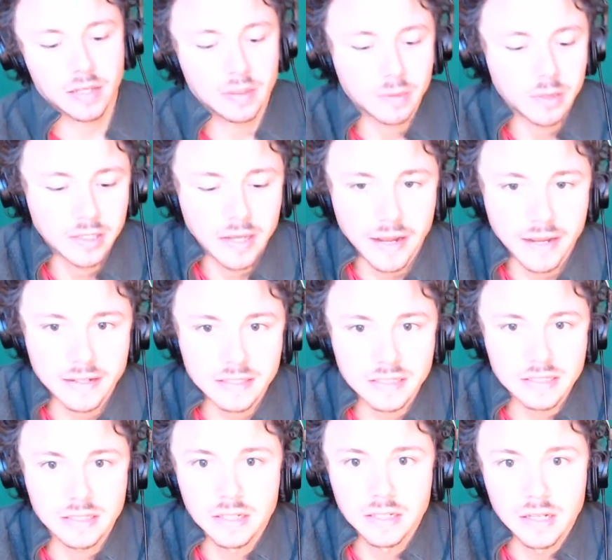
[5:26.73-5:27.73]
I'm going to ask
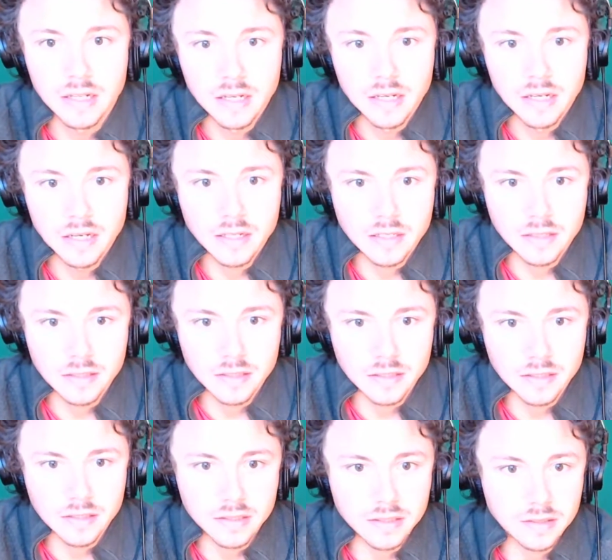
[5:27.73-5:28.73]
to
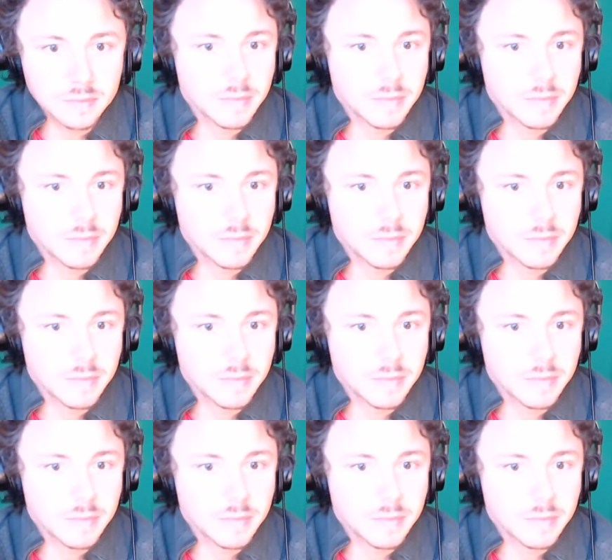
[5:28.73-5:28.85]
the